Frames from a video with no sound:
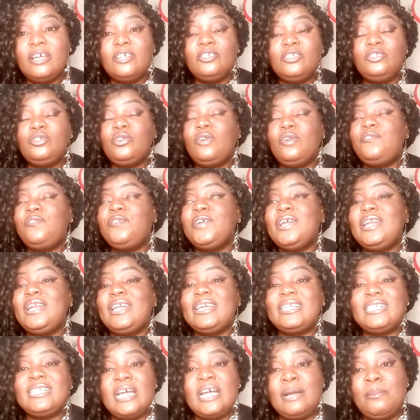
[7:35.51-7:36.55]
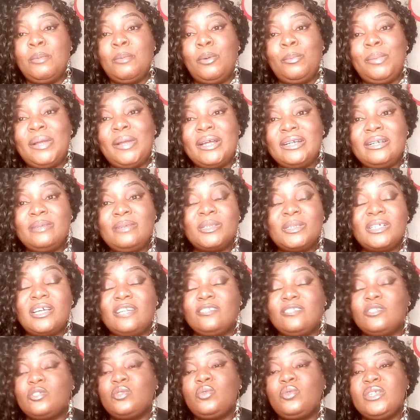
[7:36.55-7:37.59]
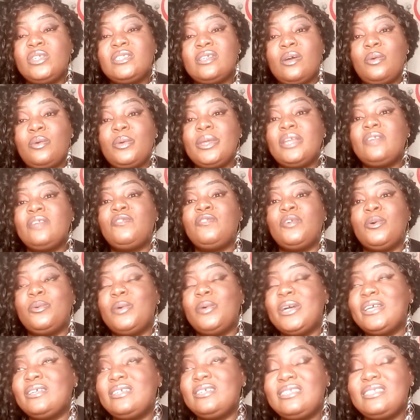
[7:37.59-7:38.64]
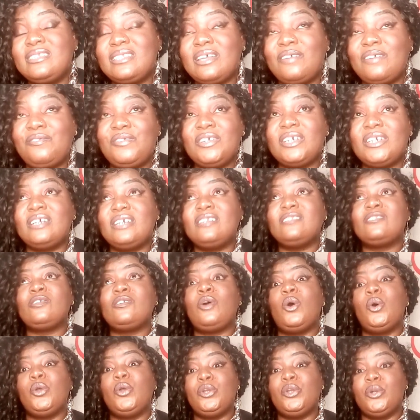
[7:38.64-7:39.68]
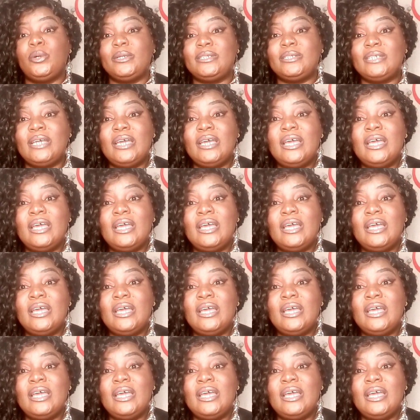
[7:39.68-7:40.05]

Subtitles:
Do you feel like Diamond Platnumz can squeeze a win for East Africans or not?